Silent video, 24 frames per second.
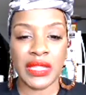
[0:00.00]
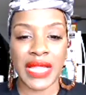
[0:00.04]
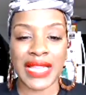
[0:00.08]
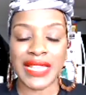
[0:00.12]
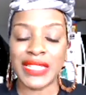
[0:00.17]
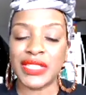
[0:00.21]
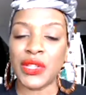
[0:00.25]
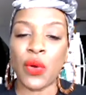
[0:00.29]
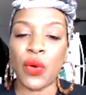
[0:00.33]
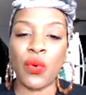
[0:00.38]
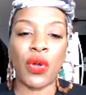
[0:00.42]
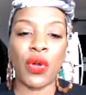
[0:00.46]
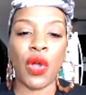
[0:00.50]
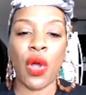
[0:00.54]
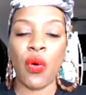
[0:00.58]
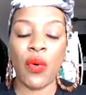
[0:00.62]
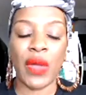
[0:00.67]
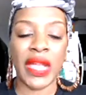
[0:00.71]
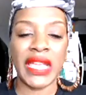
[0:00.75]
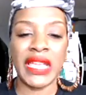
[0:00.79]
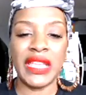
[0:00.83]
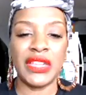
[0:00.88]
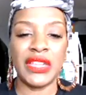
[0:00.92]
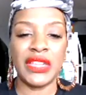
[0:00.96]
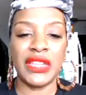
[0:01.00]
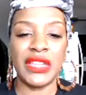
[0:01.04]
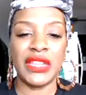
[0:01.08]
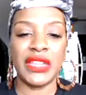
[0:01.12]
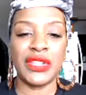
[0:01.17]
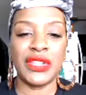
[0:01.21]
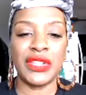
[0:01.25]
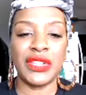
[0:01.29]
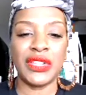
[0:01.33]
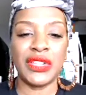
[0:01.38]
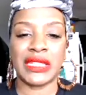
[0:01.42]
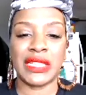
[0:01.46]
don't go in
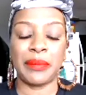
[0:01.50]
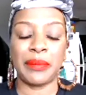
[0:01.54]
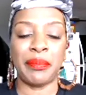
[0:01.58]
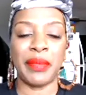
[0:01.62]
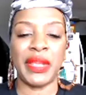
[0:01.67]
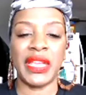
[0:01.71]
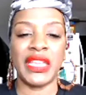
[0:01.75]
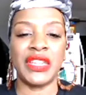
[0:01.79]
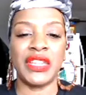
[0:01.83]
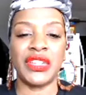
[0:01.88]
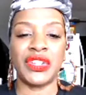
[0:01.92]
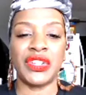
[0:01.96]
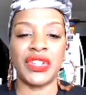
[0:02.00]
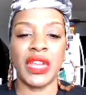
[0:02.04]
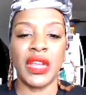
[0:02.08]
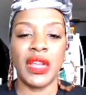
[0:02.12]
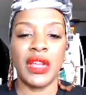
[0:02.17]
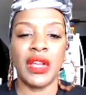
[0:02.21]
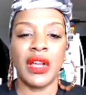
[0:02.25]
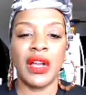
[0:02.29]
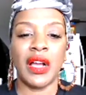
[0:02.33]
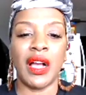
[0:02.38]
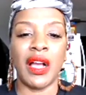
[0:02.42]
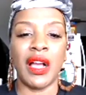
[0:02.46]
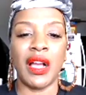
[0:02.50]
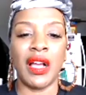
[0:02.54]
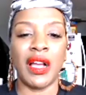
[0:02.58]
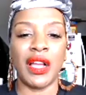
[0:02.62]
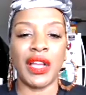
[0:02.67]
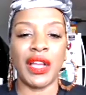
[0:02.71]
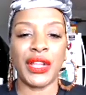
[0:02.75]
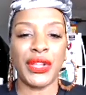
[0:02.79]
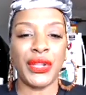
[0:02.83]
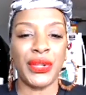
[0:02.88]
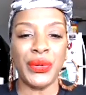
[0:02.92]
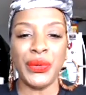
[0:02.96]
trying to pitch a
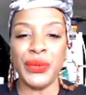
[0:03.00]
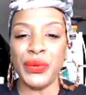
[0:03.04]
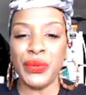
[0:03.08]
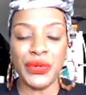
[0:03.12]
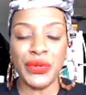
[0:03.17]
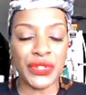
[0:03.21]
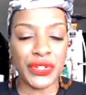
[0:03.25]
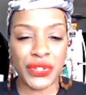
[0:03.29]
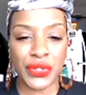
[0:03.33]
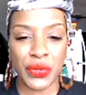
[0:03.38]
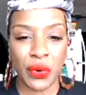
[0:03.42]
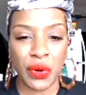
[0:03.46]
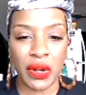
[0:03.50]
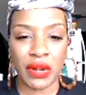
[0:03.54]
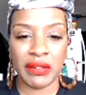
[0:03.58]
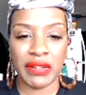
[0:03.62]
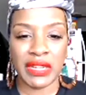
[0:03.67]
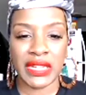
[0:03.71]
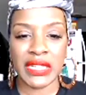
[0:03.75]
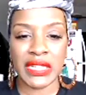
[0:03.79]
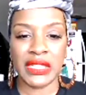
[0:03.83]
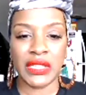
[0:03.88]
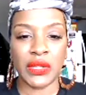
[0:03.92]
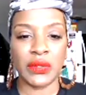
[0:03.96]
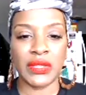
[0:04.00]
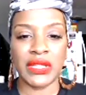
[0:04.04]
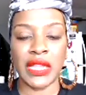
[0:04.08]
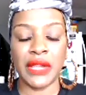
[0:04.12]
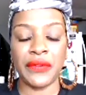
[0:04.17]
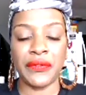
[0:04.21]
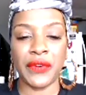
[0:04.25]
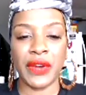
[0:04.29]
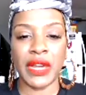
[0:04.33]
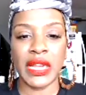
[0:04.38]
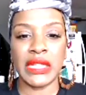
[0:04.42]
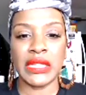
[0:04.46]
huge story. So say,
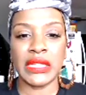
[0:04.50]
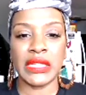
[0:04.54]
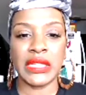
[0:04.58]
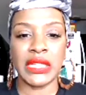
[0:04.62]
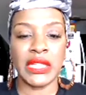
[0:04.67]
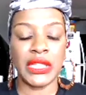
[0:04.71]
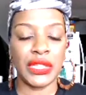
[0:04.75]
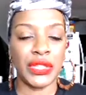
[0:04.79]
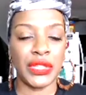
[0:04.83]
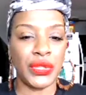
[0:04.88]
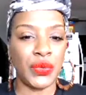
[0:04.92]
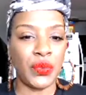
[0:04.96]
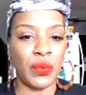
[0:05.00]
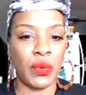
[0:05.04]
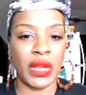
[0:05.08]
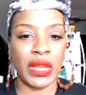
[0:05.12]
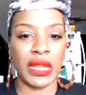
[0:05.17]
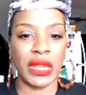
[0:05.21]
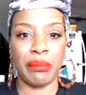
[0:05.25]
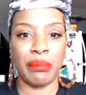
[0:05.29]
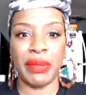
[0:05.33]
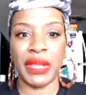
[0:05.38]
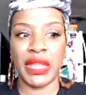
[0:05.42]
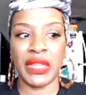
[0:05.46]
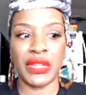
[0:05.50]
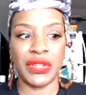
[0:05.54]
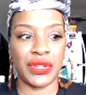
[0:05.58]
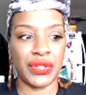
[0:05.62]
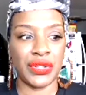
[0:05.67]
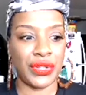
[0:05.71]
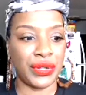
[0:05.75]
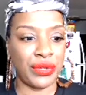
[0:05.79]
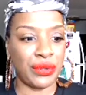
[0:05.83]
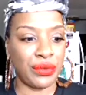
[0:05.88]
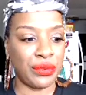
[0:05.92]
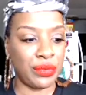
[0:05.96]
for instance, you want to pitch
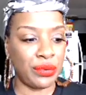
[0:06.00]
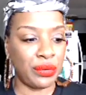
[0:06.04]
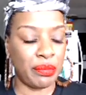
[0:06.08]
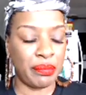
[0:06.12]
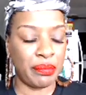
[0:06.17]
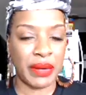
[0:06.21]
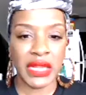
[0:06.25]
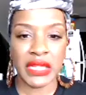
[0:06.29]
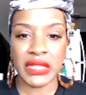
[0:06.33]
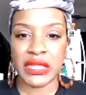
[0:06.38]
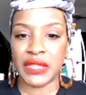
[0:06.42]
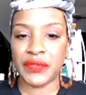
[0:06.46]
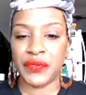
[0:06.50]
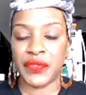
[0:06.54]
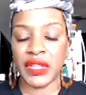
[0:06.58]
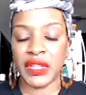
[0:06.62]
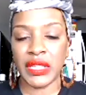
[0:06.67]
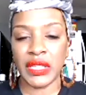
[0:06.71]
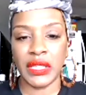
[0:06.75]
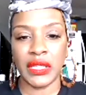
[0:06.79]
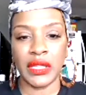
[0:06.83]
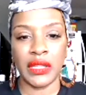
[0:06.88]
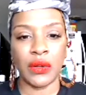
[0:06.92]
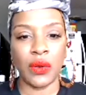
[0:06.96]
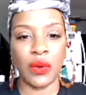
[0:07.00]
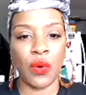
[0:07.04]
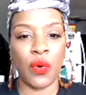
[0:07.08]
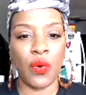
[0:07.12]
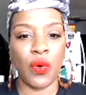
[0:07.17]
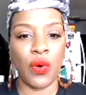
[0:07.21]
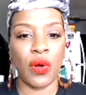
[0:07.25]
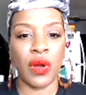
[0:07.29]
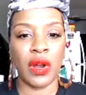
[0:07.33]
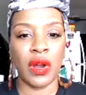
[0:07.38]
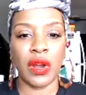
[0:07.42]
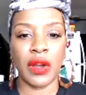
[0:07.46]
to BuzzFeed
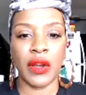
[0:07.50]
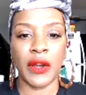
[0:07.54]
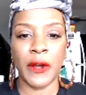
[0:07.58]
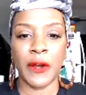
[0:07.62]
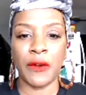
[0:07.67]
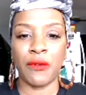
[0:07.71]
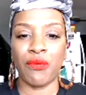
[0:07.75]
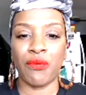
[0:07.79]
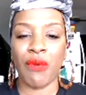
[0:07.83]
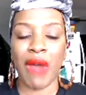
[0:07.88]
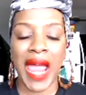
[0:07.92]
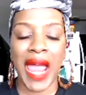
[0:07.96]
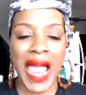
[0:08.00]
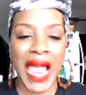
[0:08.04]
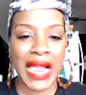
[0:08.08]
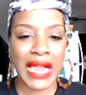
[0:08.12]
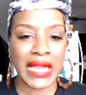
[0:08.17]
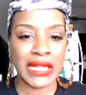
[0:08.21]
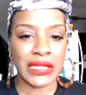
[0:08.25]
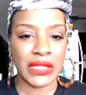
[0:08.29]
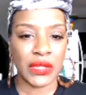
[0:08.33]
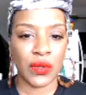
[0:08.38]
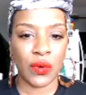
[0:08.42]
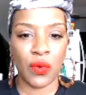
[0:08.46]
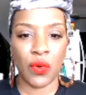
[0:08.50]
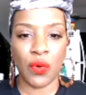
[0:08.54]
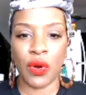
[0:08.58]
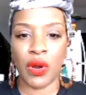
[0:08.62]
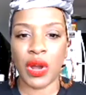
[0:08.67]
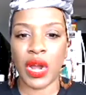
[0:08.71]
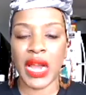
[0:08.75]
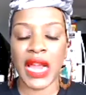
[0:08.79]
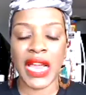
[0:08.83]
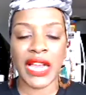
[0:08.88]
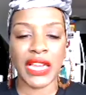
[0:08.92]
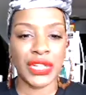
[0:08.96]
or Racked
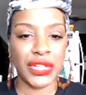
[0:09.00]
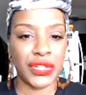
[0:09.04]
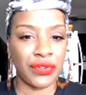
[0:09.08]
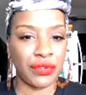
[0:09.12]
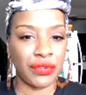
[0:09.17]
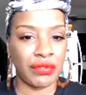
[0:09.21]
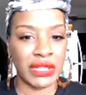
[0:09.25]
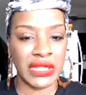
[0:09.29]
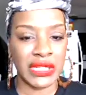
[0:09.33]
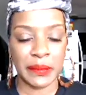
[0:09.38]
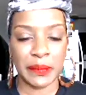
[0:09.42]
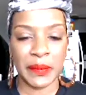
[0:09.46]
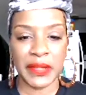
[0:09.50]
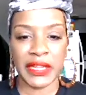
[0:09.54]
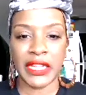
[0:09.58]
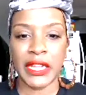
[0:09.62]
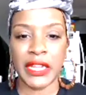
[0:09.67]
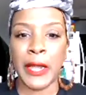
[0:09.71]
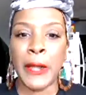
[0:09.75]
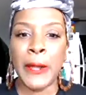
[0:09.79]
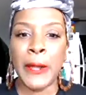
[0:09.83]
or Extra Crispy.